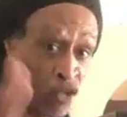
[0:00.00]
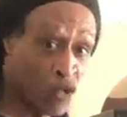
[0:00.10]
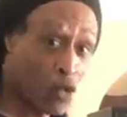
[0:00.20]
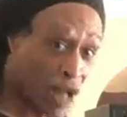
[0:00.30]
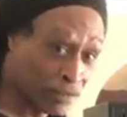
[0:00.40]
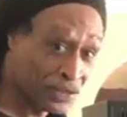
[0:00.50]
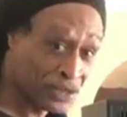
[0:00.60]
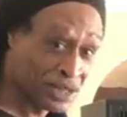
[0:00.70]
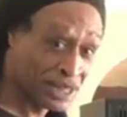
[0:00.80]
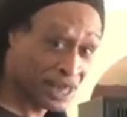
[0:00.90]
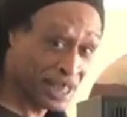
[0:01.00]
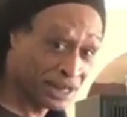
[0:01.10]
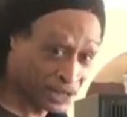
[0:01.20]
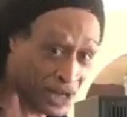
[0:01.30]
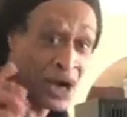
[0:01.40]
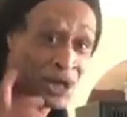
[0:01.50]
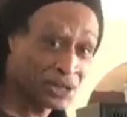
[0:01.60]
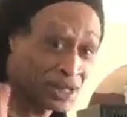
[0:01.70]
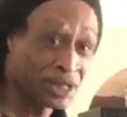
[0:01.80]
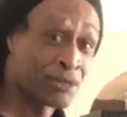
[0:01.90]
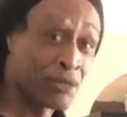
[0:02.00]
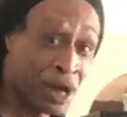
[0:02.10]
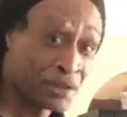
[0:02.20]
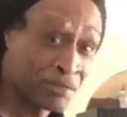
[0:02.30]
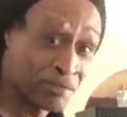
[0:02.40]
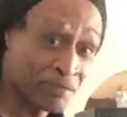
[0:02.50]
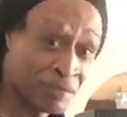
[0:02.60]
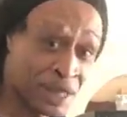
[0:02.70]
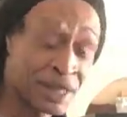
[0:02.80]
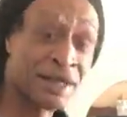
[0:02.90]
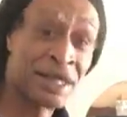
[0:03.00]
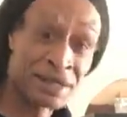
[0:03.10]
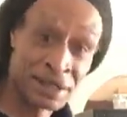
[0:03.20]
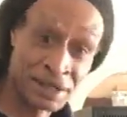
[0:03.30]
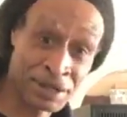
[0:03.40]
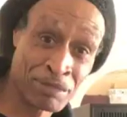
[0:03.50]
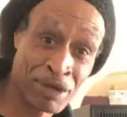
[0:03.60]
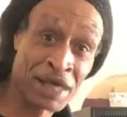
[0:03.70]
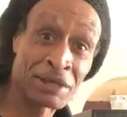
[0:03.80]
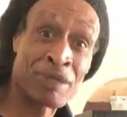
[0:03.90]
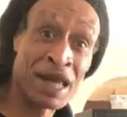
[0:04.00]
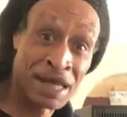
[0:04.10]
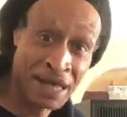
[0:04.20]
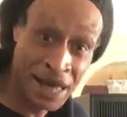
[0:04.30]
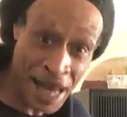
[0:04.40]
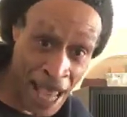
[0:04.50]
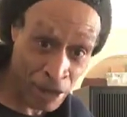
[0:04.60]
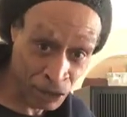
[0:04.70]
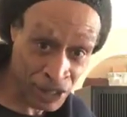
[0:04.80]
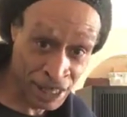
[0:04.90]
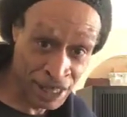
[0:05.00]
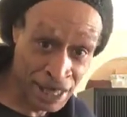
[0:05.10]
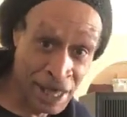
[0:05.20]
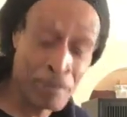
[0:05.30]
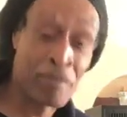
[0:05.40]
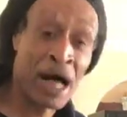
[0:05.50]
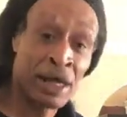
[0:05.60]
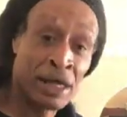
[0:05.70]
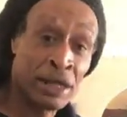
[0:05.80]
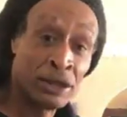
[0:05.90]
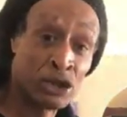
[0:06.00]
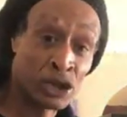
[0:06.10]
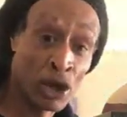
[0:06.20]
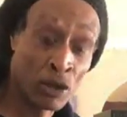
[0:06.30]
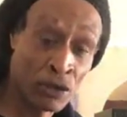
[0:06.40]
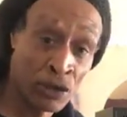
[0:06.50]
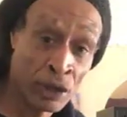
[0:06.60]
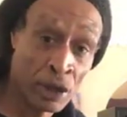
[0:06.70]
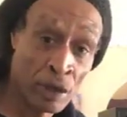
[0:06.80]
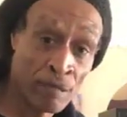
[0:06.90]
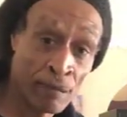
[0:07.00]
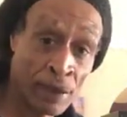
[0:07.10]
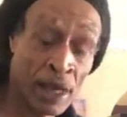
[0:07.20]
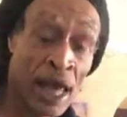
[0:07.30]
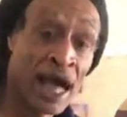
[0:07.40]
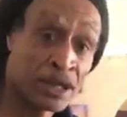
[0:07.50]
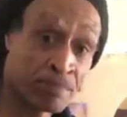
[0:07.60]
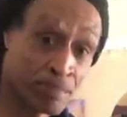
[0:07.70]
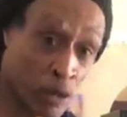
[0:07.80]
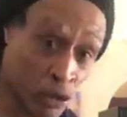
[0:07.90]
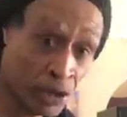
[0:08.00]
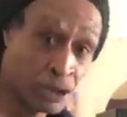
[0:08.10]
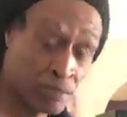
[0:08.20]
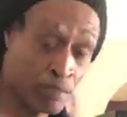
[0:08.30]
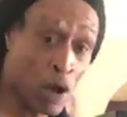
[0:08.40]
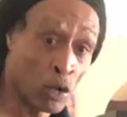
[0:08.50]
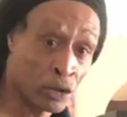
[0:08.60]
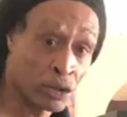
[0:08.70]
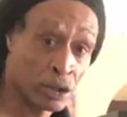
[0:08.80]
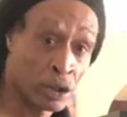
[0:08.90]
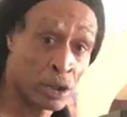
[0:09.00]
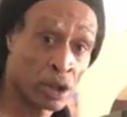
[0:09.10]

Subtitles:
and for once, yeah, because RC1, their system does play loud, but John has built this box